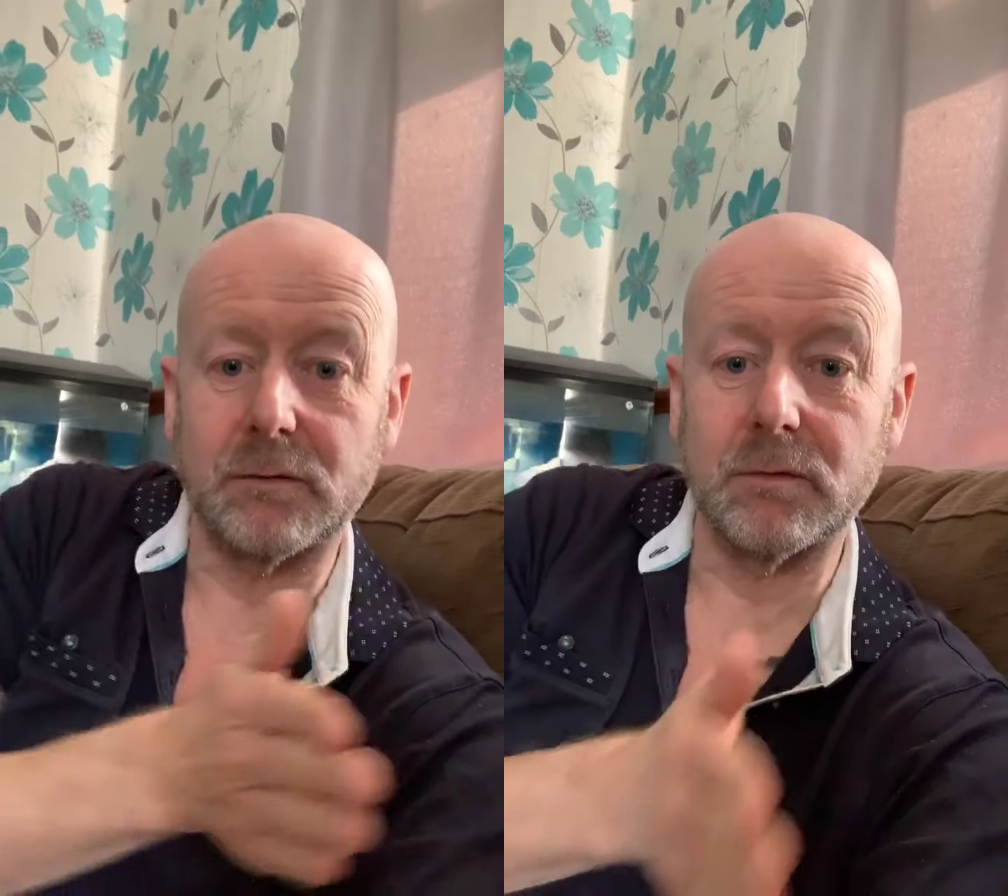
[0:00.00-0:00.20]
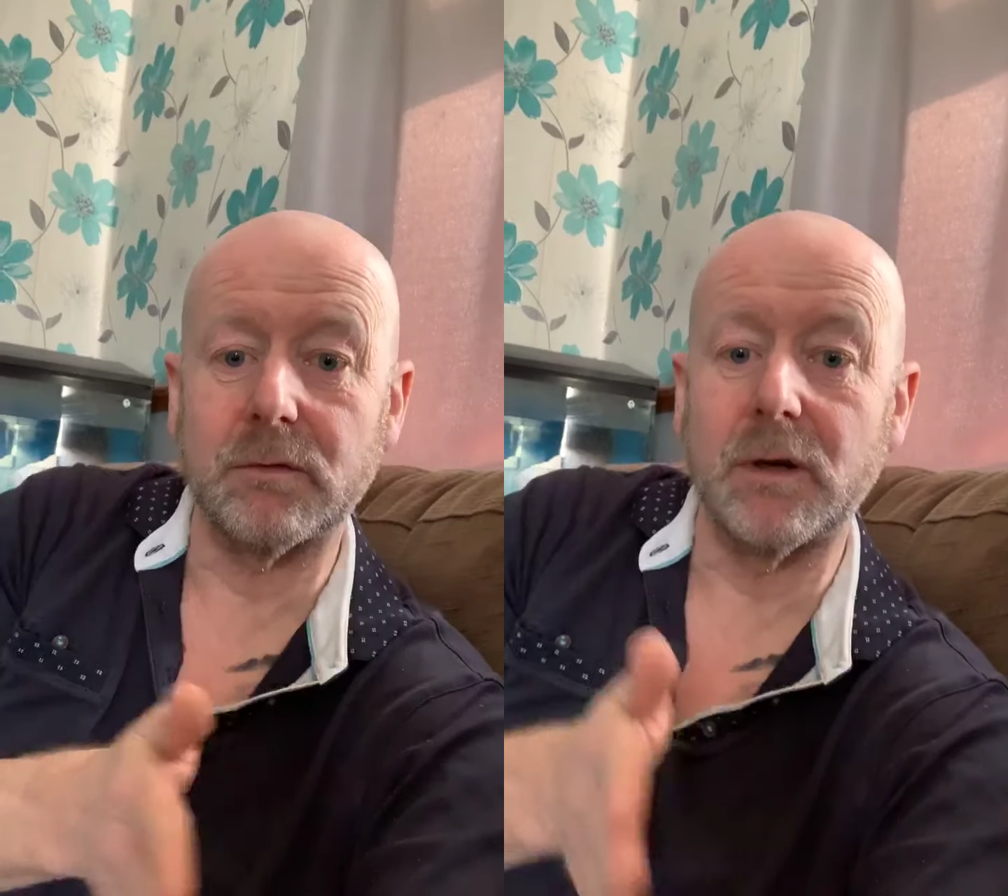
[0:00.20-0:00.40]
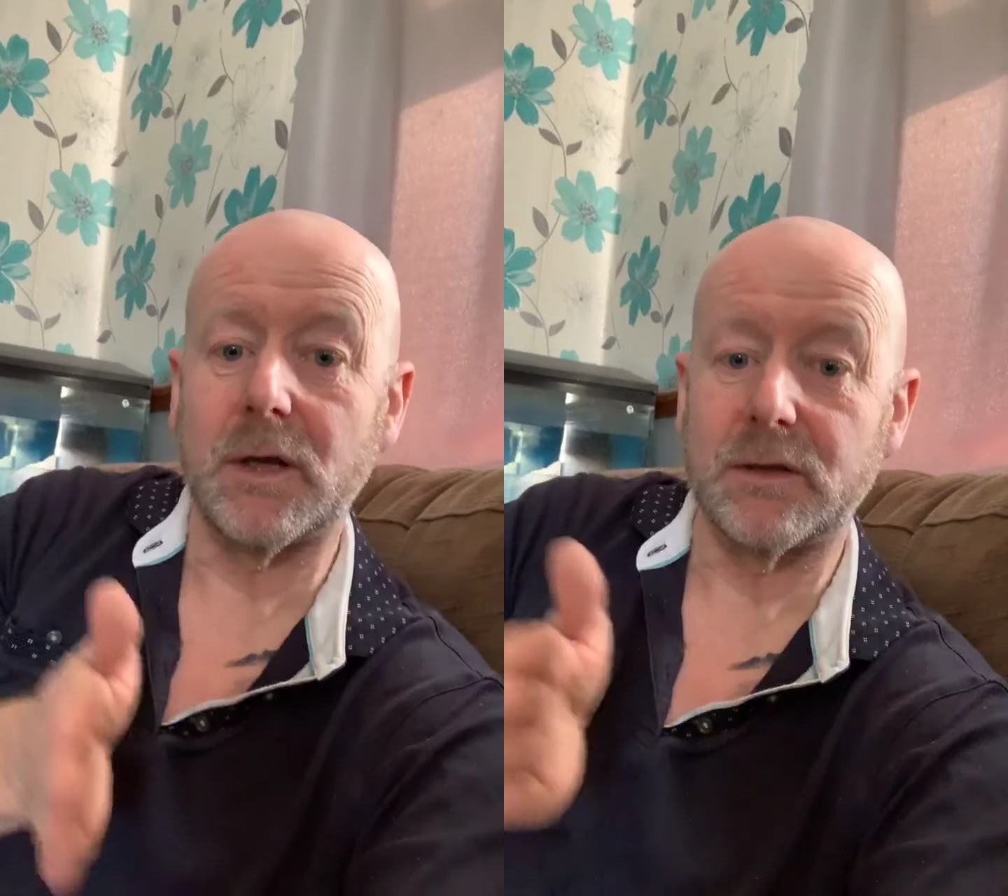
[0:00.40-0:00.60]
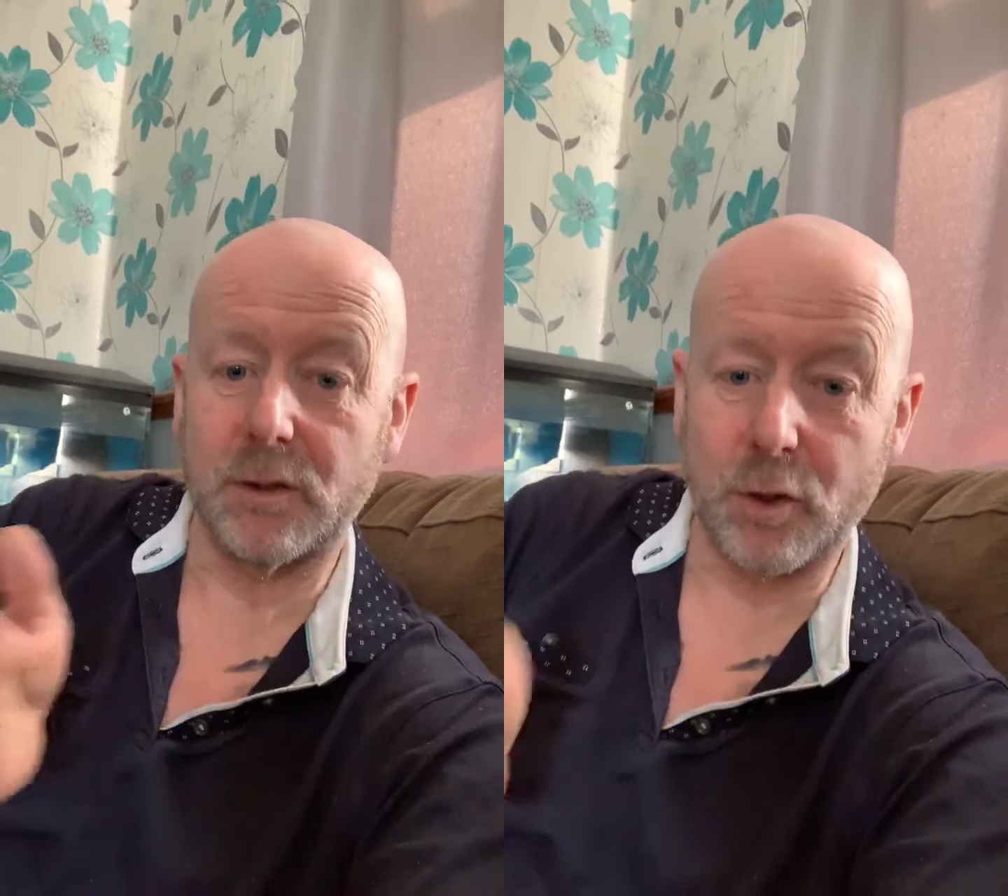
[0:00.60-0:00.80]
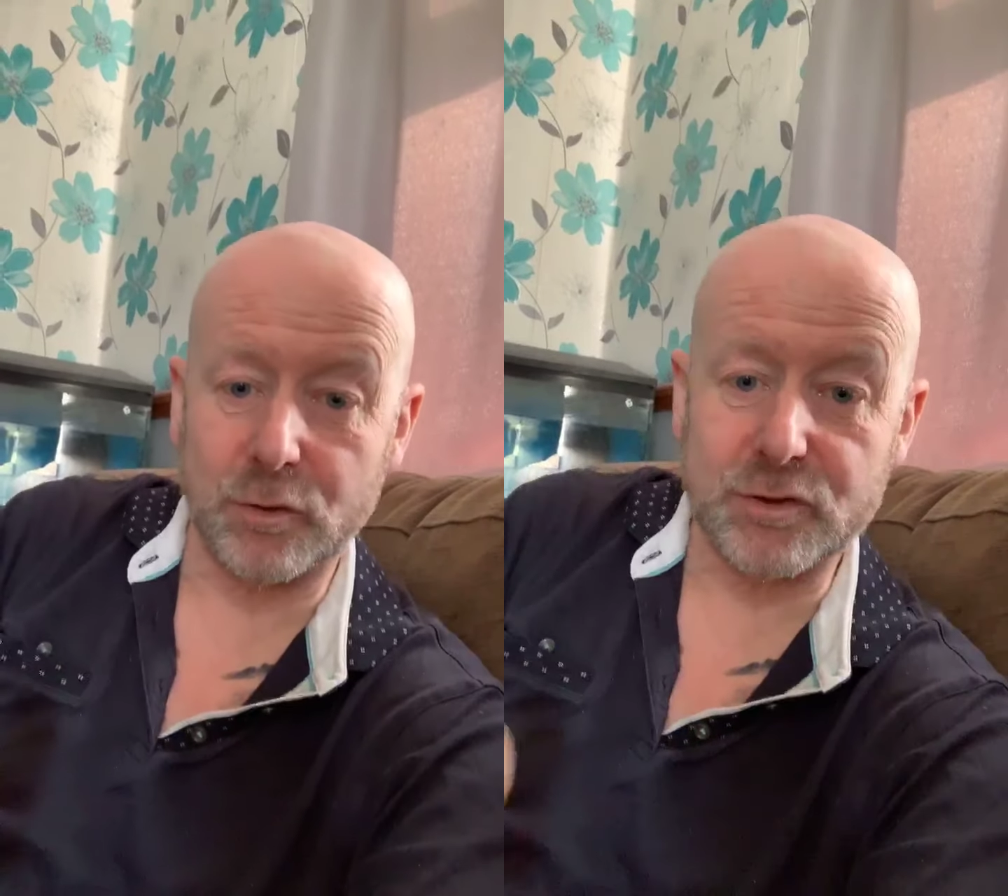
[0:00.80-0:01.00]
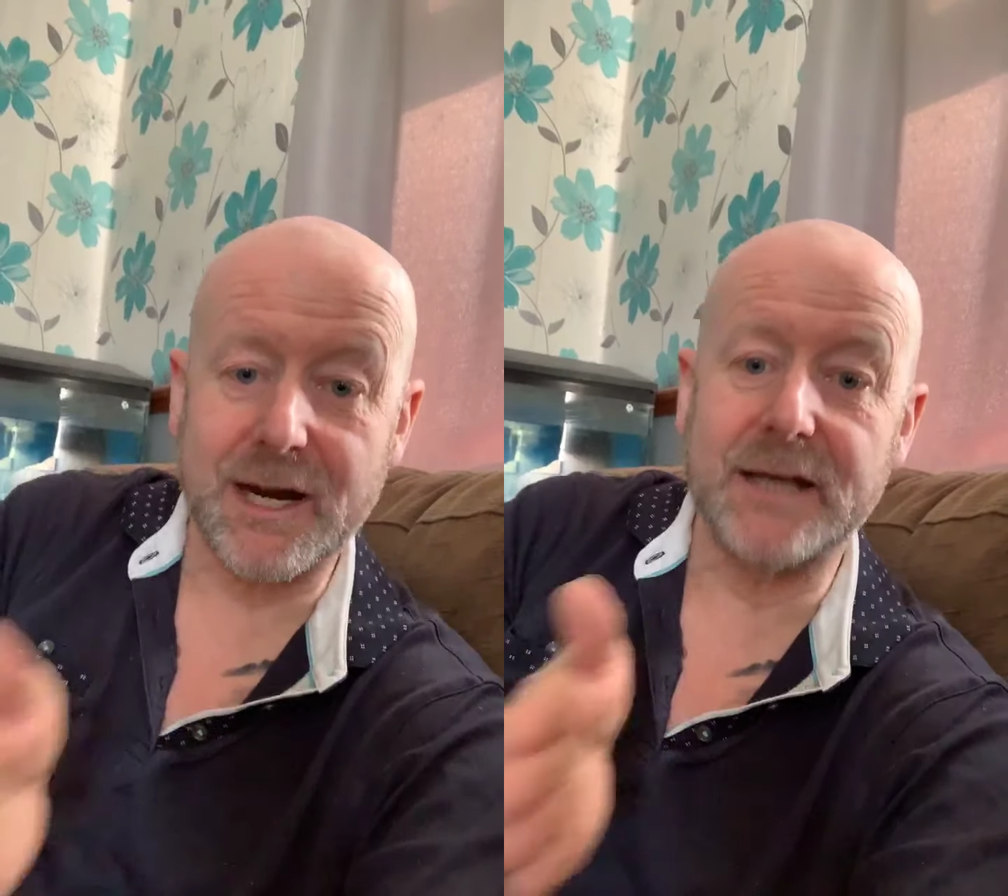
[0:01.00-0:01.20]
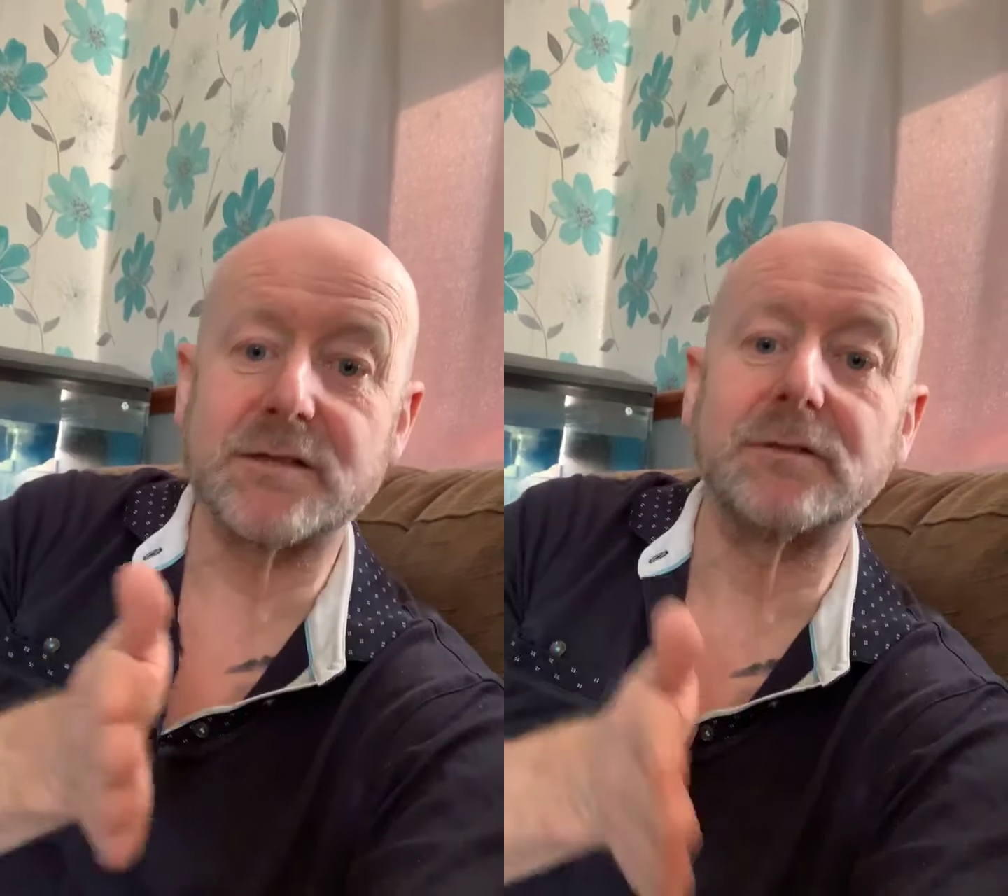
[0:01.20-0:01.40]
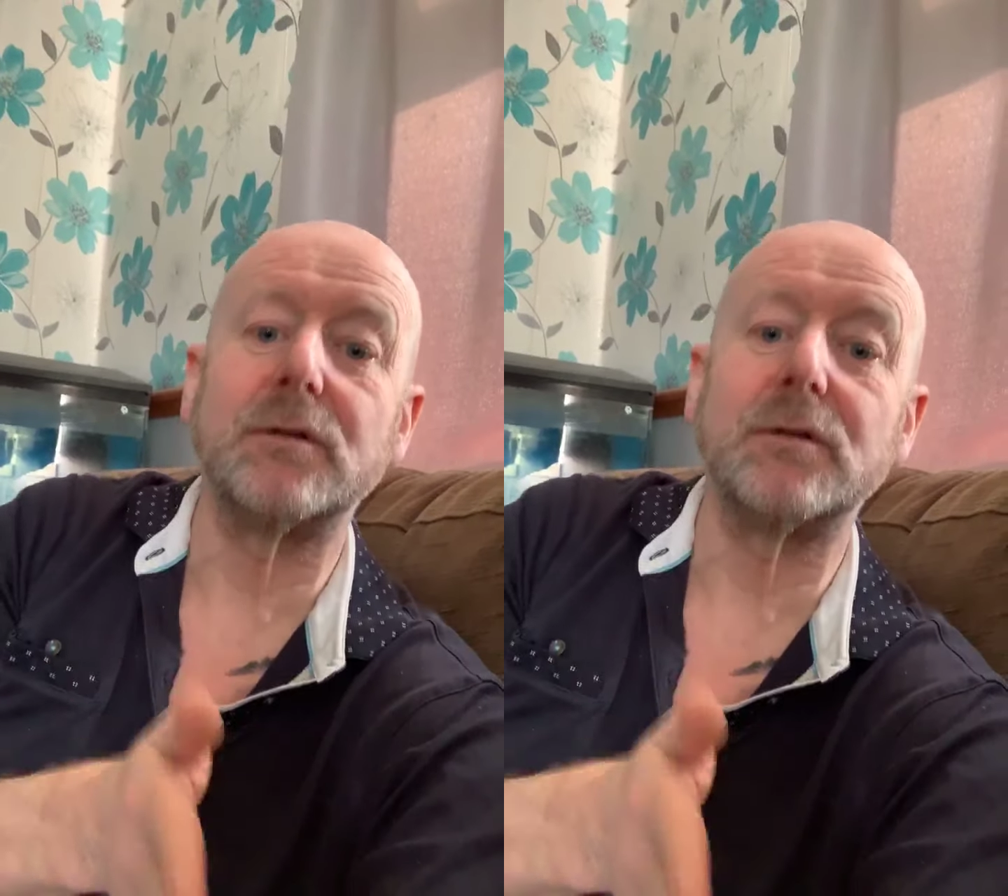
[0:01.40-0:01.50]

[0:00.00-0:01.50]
or the contractor